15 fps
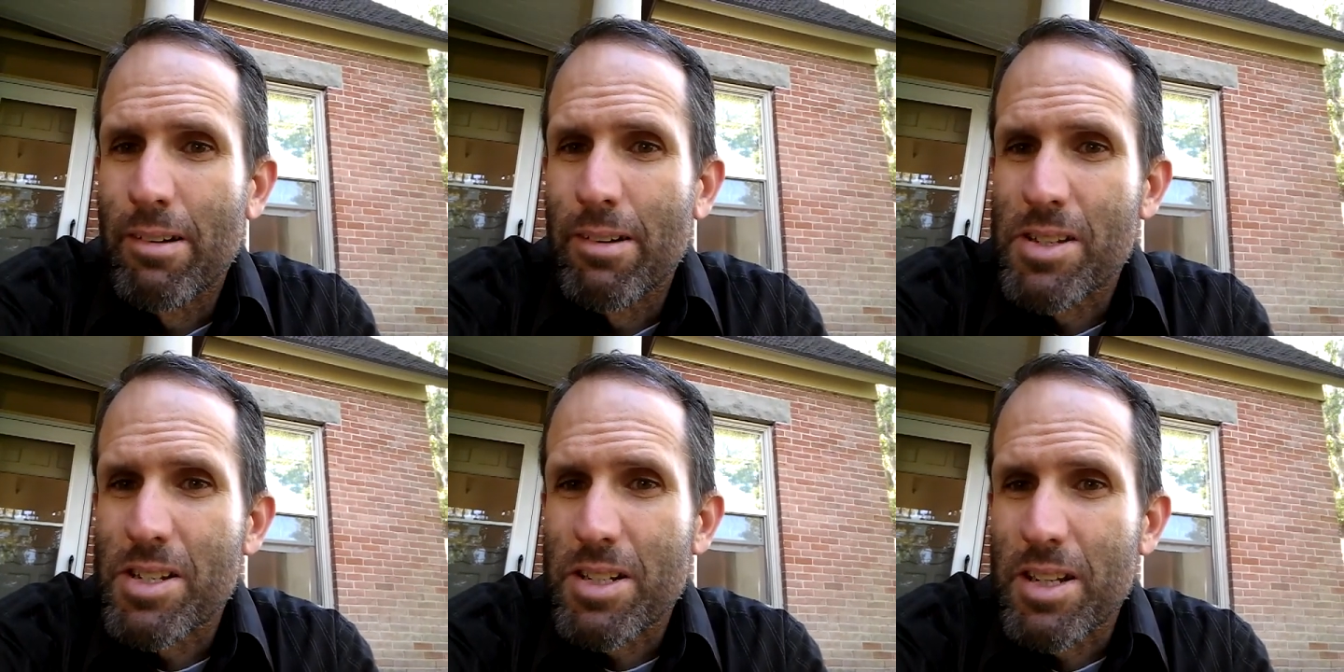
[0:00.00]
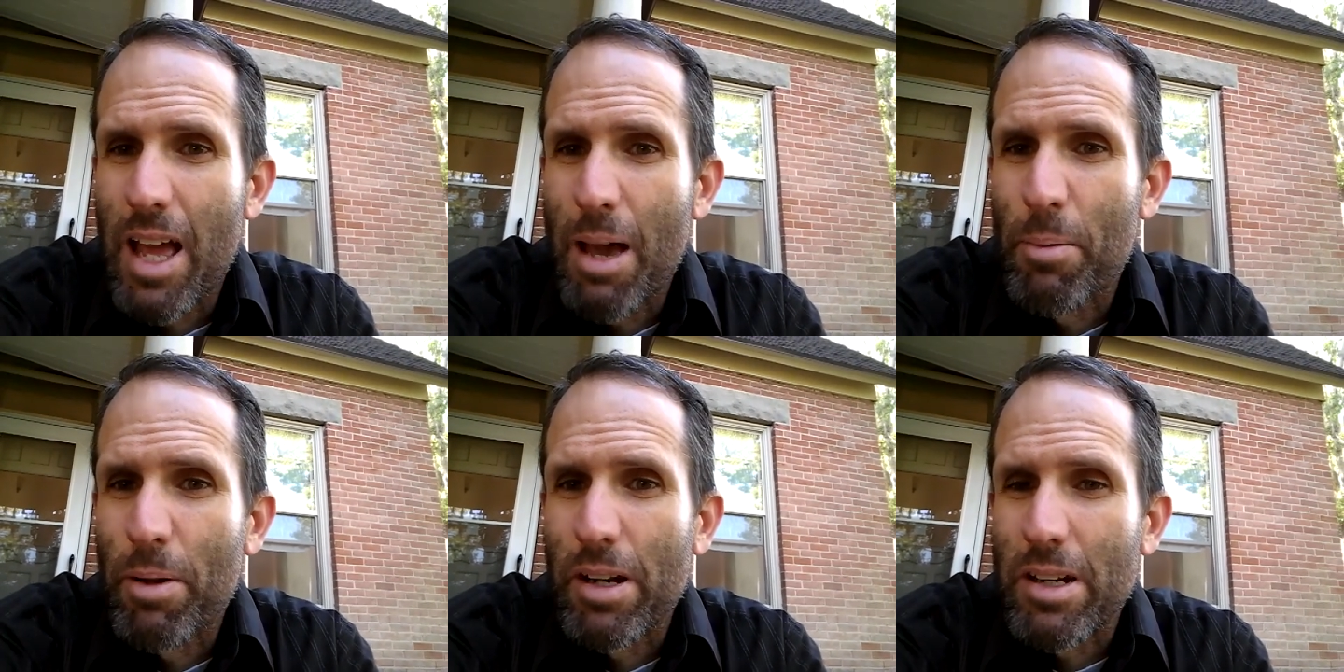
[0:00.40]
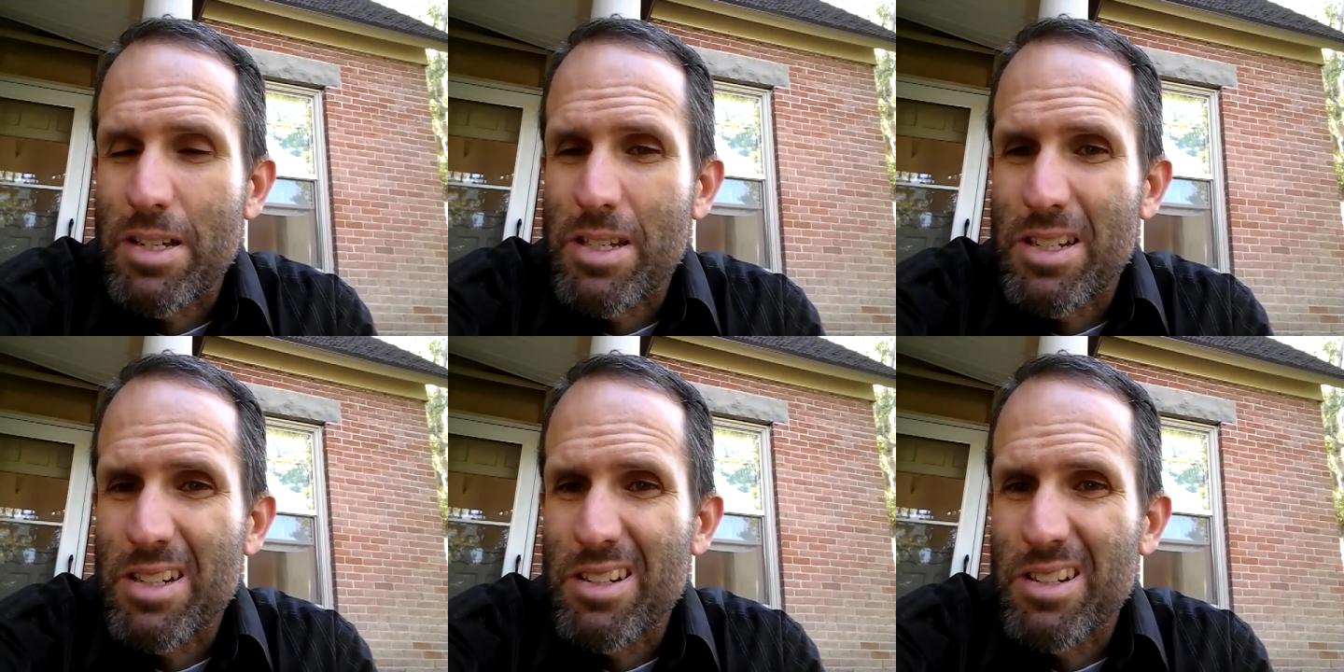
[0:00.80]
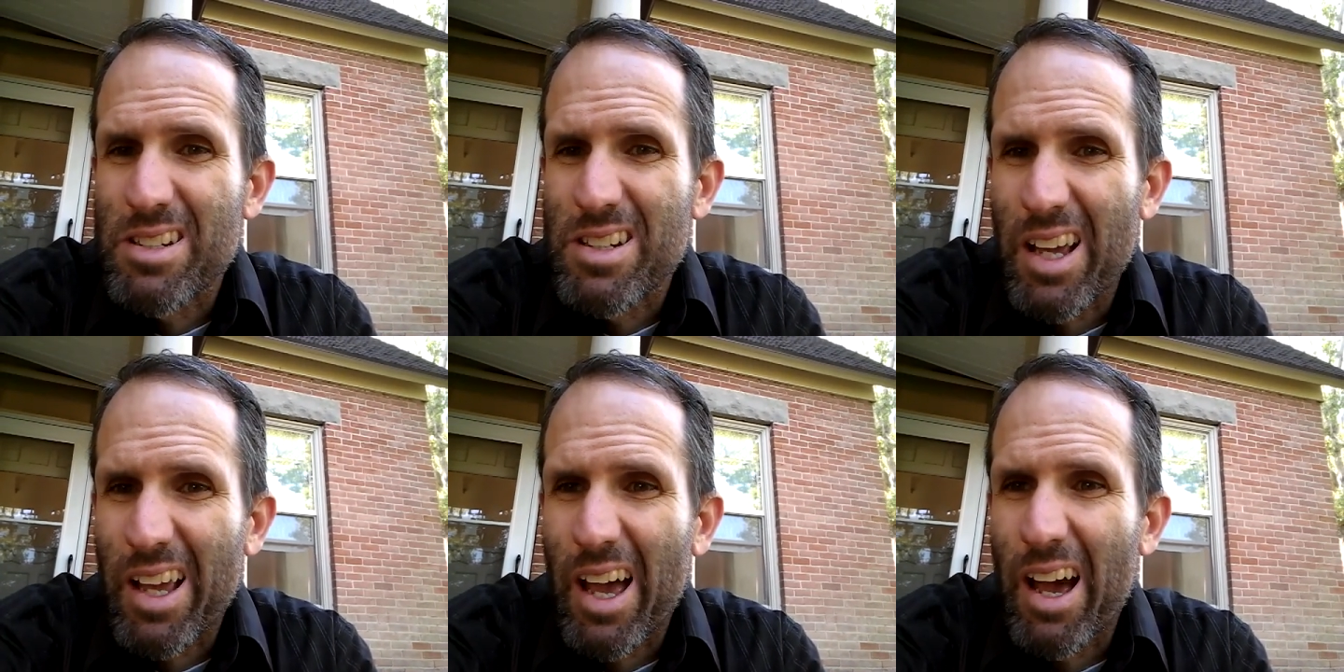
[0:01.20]
stamina to
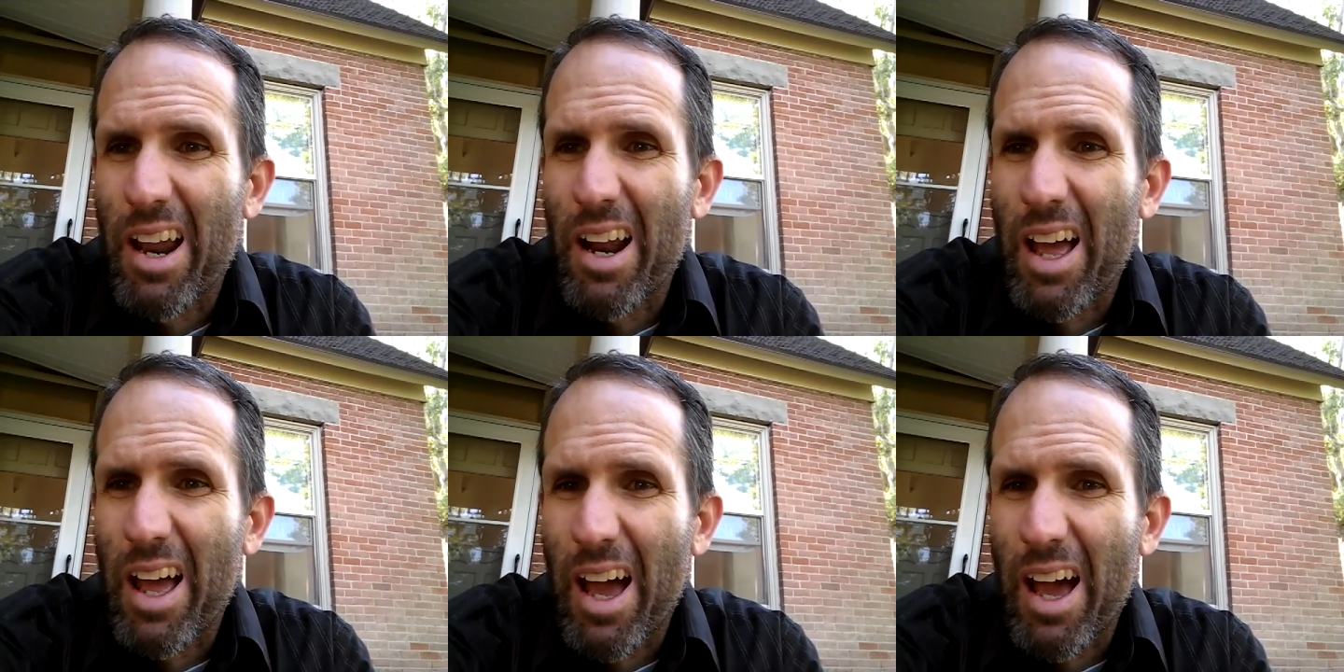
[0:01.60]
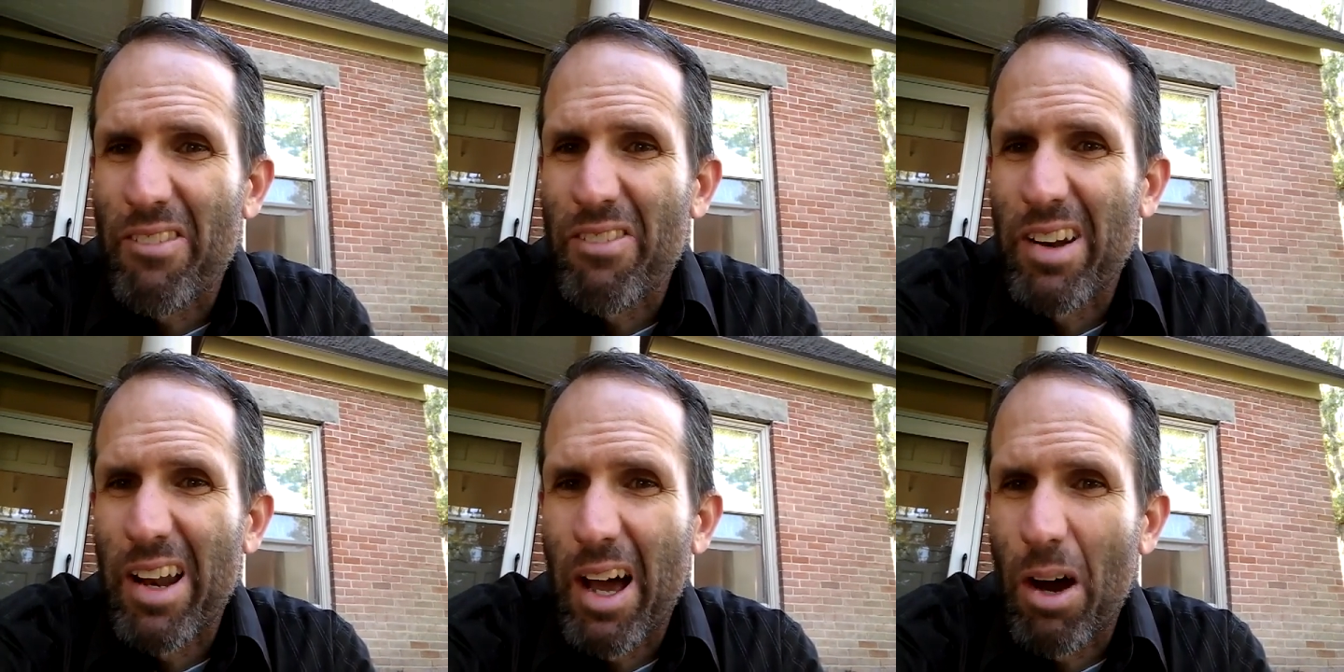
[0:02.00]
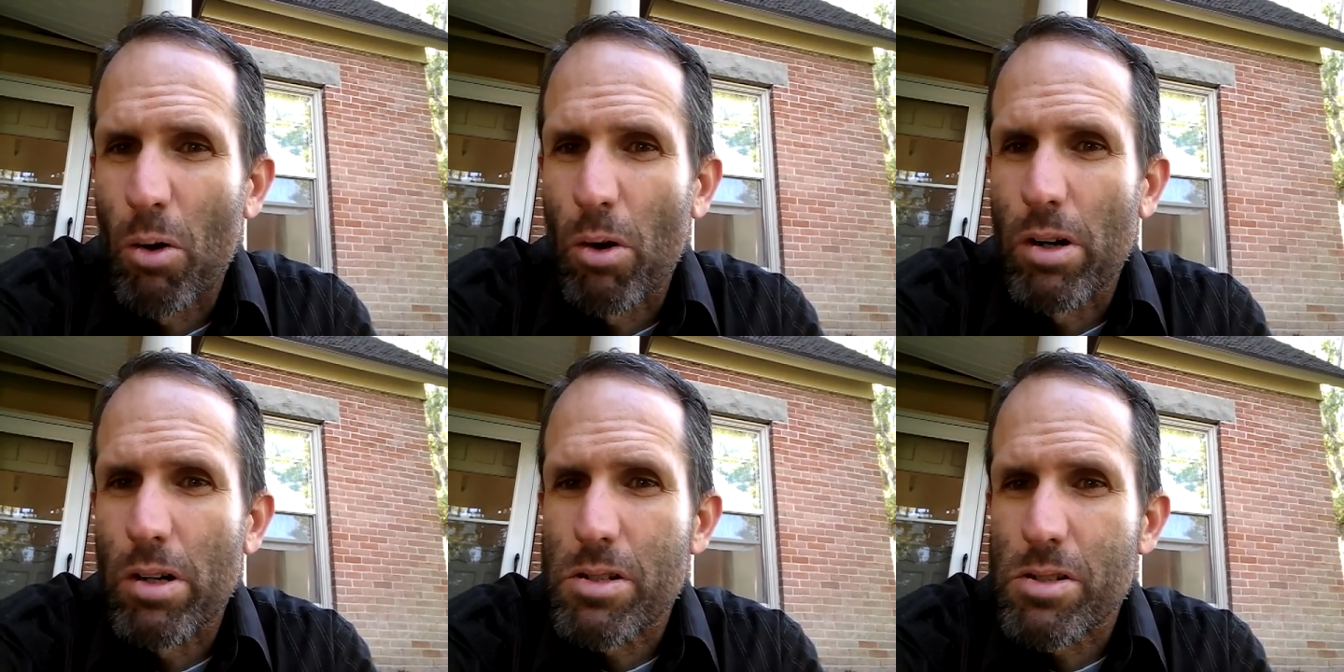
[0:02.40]
stick out a half an hour,